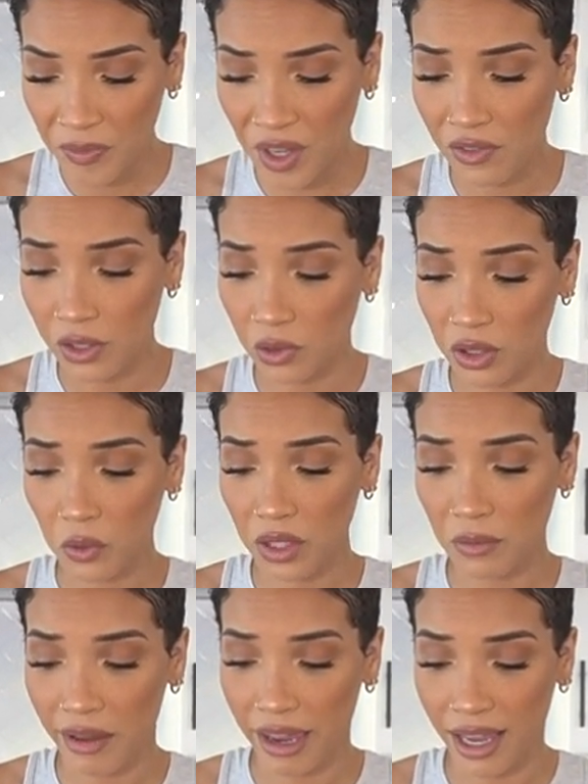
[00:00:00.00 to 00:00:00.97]
if I really
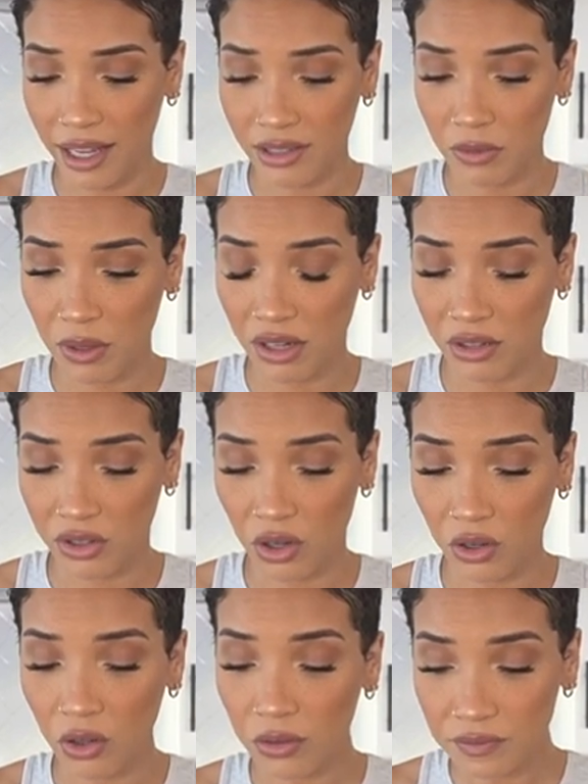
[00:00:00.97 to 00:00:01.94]
wanted my eggs to be in a
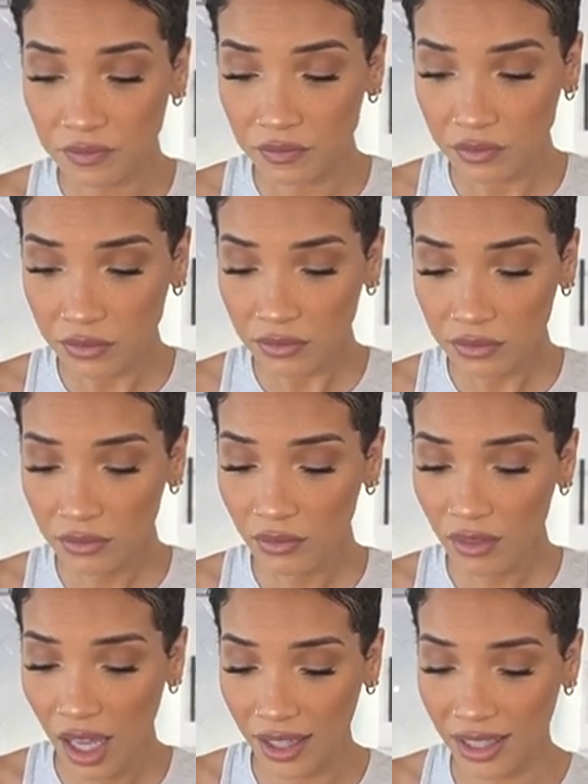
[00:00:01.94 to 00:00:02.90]
circle,
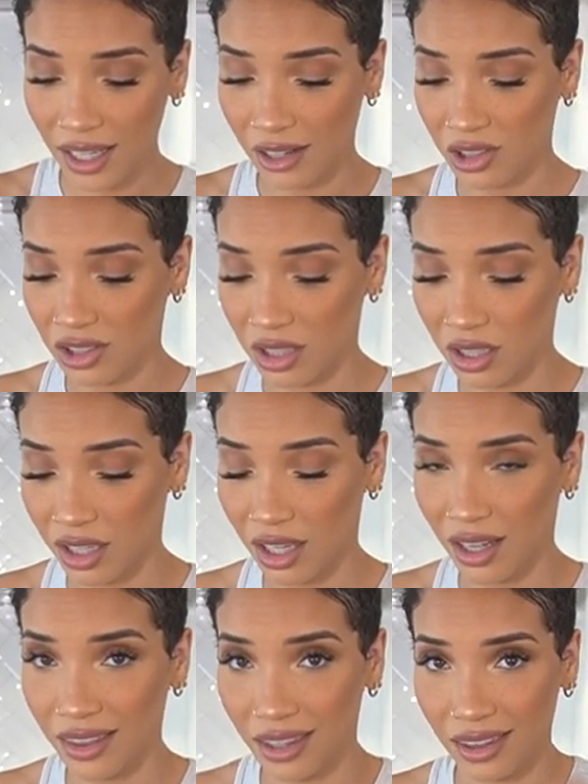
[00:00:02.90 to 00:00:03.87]
I think I would just cook
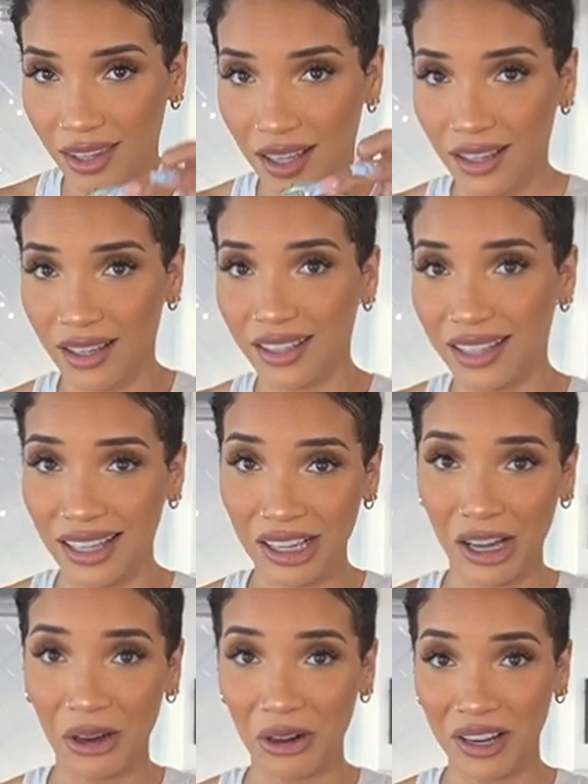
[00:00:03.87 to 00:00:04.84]
it and then like cookie
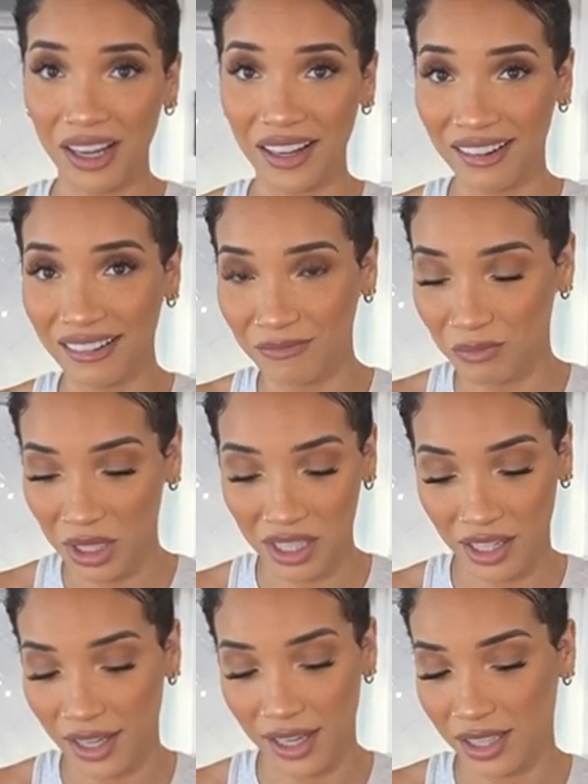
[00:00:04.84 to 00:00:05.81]
cutter it,
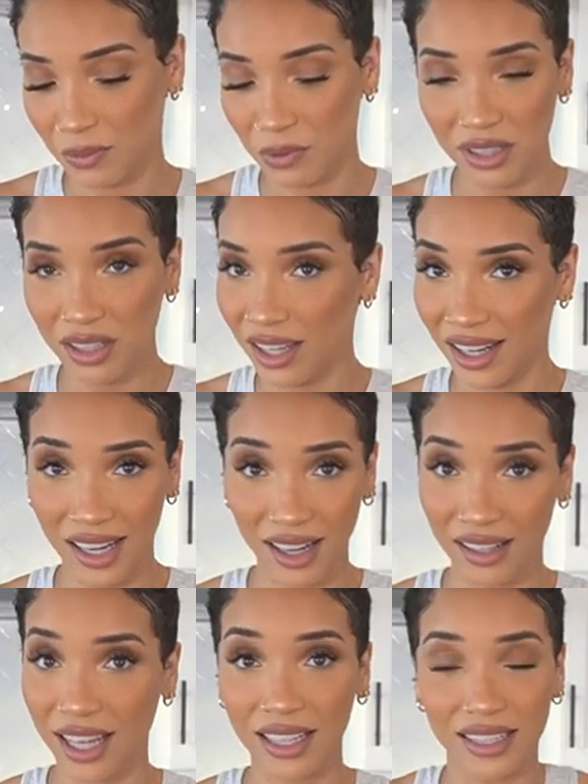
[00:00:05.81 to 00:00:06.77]
because putting it in
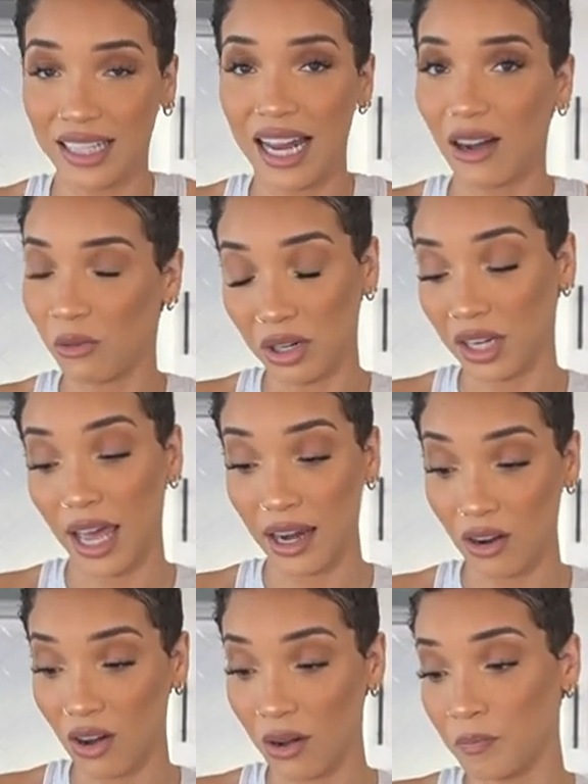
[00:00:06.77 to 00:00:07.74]
here, that did not work at
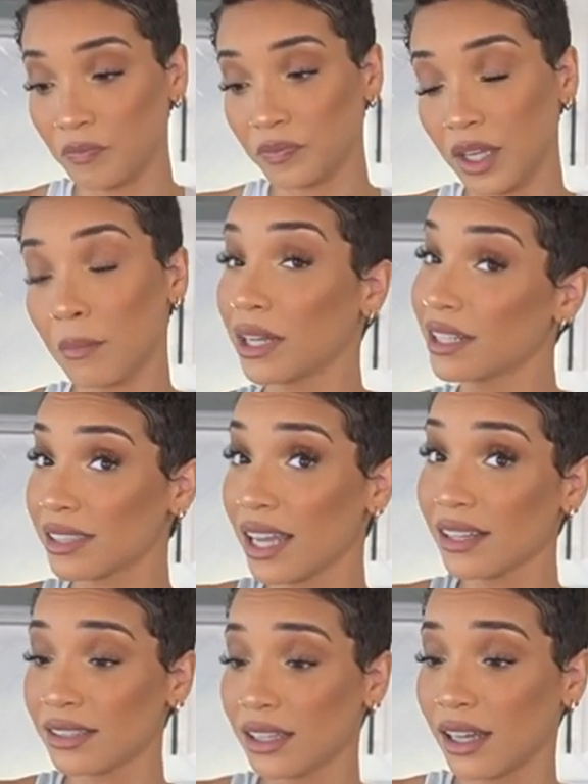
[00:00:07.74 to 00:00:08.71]
all. But it
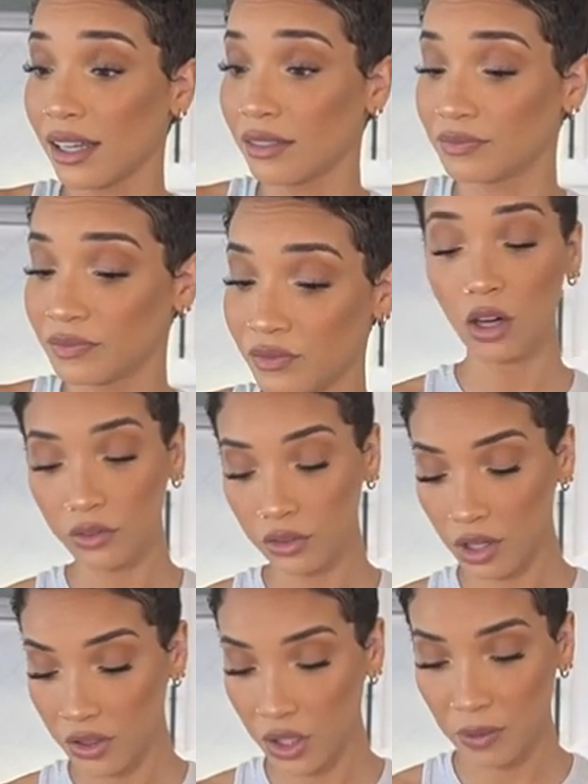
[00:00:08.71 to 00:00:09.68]
tastes good.
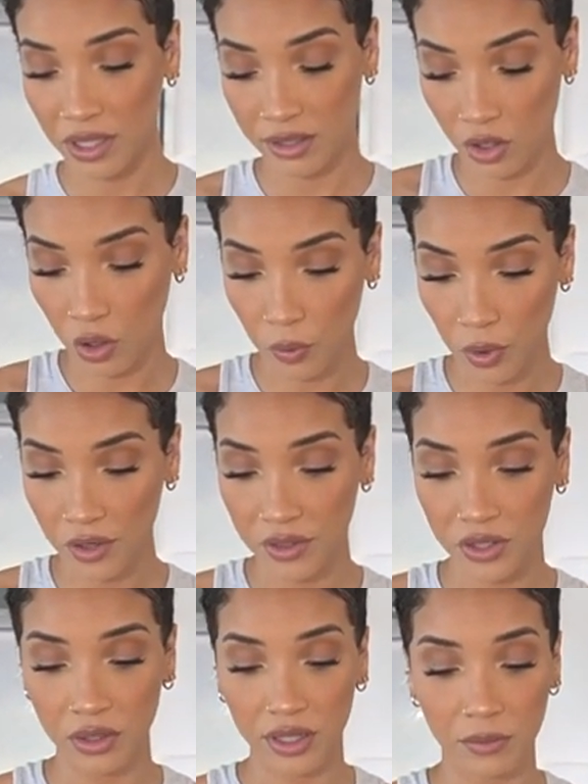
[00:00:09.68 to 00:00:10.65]
Overall though, because the whole point of
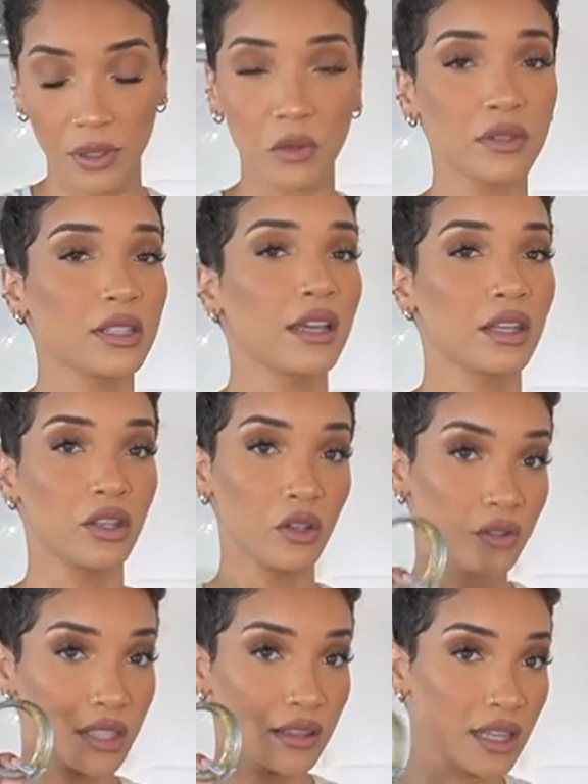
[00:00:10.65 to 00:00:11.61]
this recipe was like
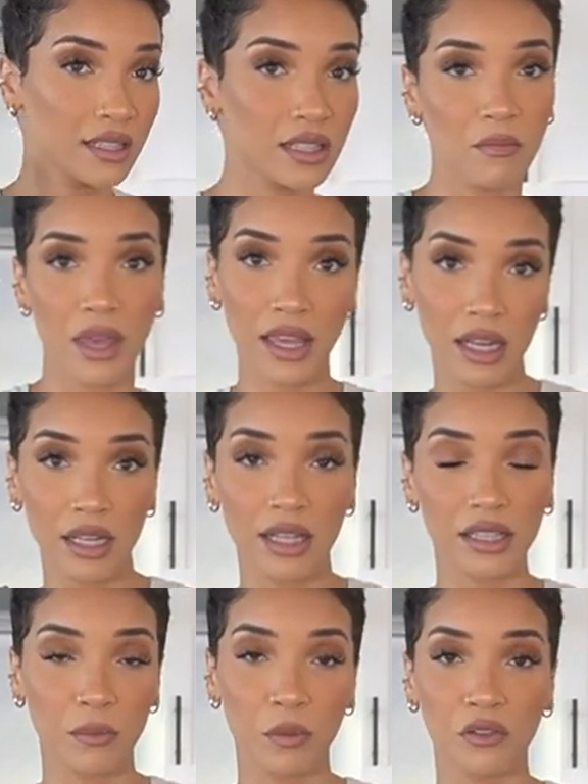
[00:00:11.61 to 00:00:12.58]
using this and making it
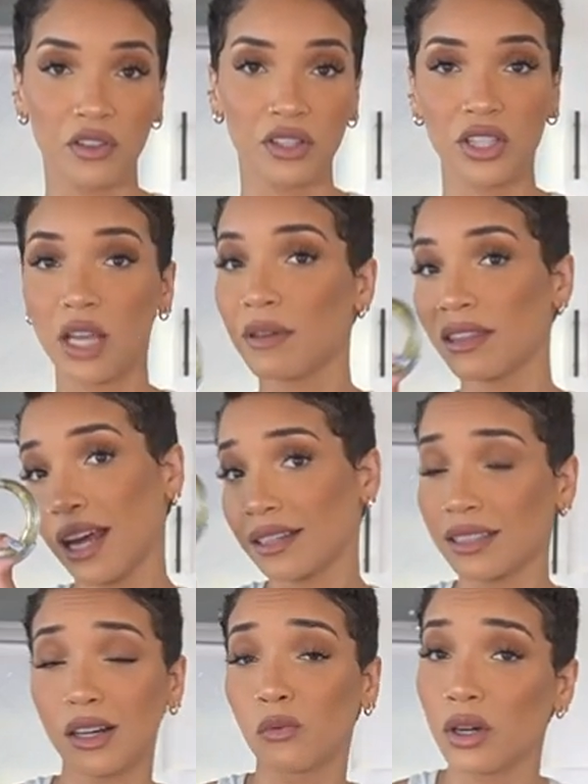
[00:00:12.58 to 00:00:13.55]
like the perfect shape, and that
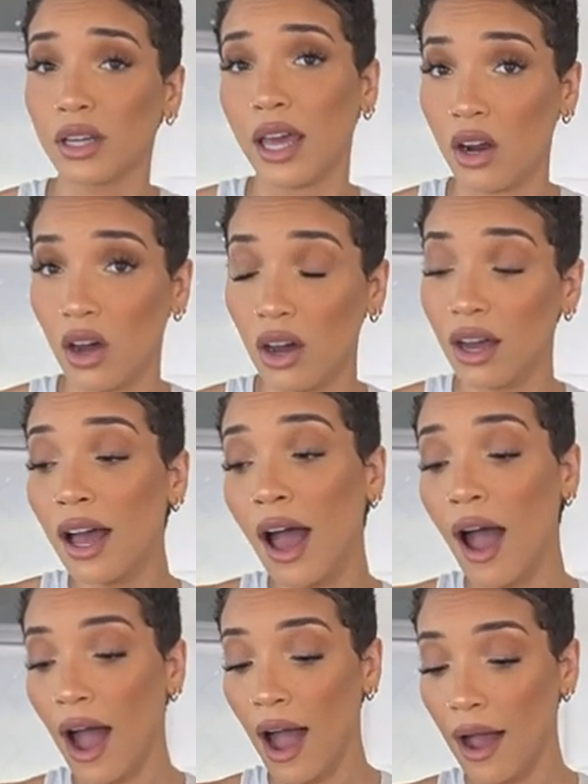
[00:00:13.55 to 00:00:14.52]
didn't work at all,
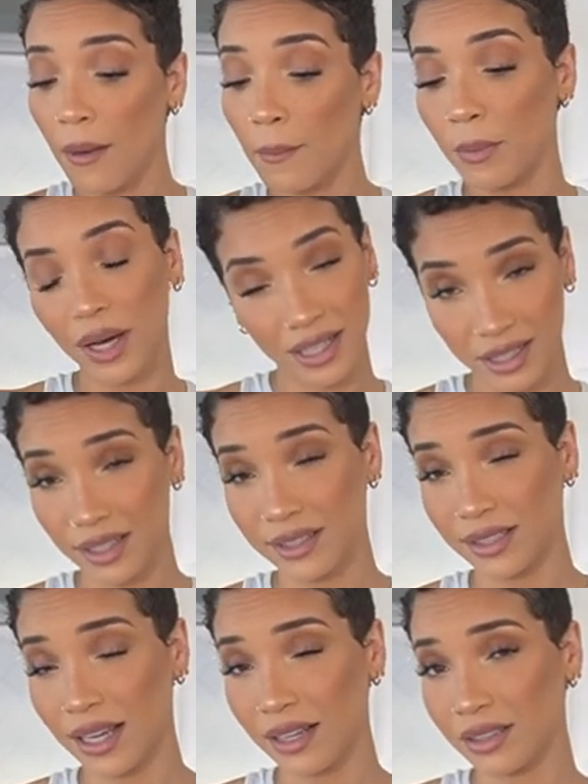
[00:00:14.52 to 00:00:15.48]
but it
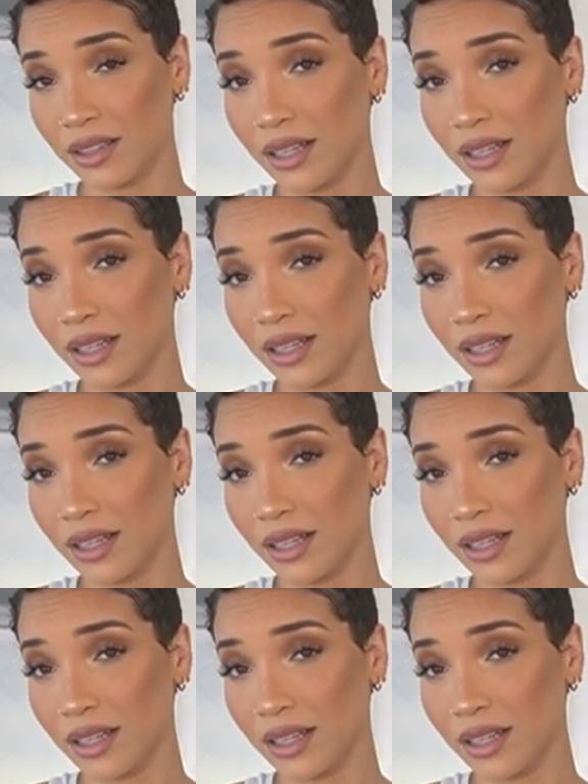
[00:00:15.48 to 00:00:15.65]
does taste